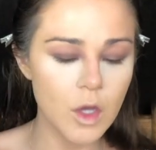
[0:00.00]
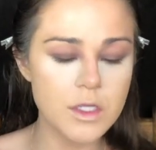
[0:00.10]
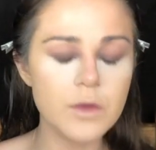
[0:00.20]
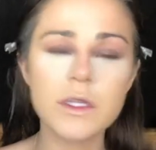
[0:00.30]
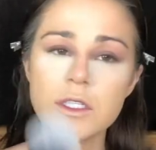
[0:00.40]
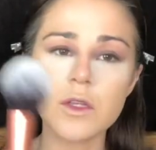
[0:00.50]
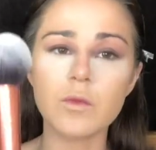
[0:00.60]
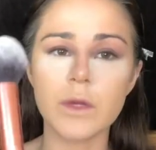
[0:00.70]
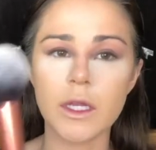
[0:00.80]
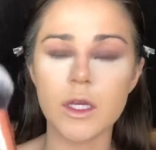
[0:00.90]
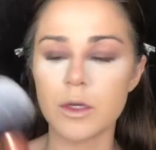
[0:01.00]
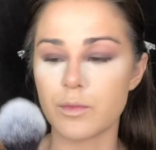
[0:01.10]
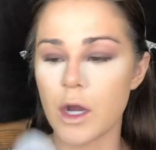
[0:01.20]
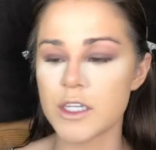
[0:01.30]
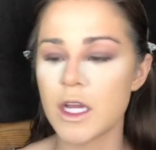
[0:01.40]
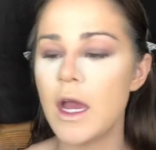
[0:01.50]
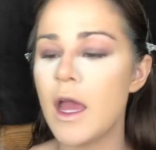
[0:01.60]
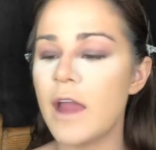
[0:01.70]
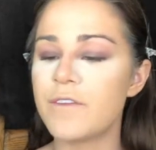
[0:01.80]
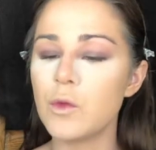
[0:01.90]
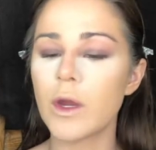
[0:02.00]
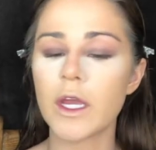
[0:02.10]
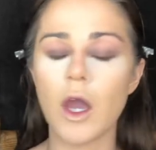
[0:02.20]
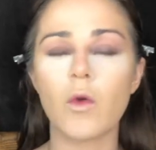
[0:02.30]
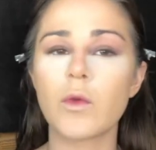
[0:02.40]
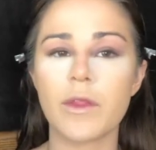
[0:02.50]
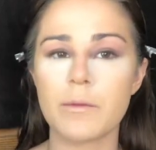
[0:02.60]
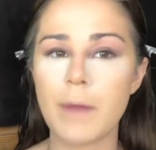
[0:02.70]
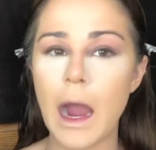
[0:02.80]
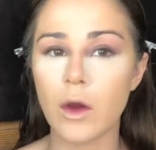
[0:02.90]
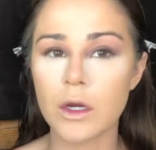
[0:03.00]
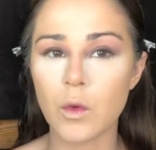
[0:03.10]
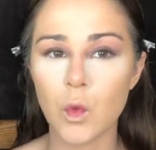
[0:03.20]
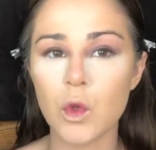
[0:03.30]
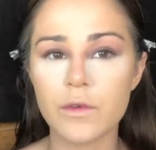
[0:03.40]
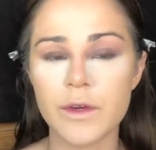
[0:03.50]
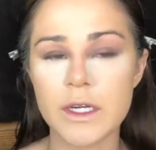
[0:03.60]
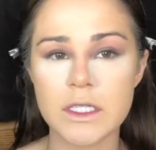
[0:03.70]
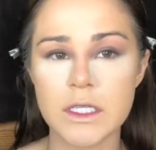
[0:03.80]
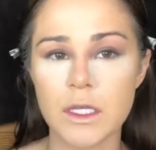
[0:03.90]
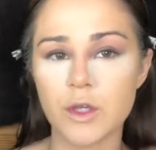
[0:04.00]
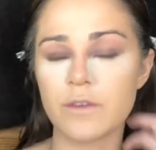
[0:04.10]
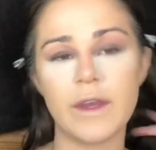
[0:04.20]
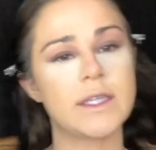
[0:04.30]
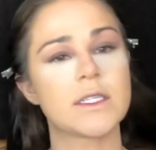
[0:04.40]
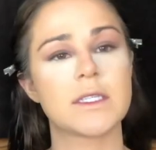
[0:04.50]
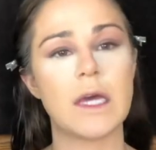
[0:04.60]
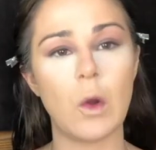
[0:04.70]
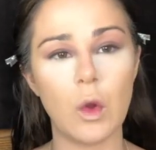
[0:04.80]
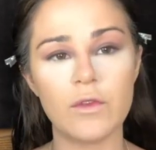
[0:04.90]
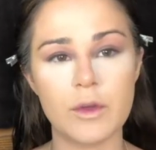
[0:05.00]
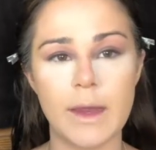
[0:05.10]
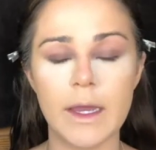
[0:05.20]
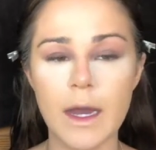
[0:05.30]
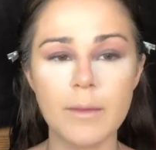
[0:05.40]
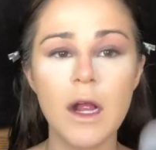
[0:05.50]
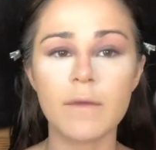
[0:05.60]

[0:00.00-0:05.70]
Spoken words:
Also, this is a really good brush if you want to go in with a powder all over your face to set all of your makeup.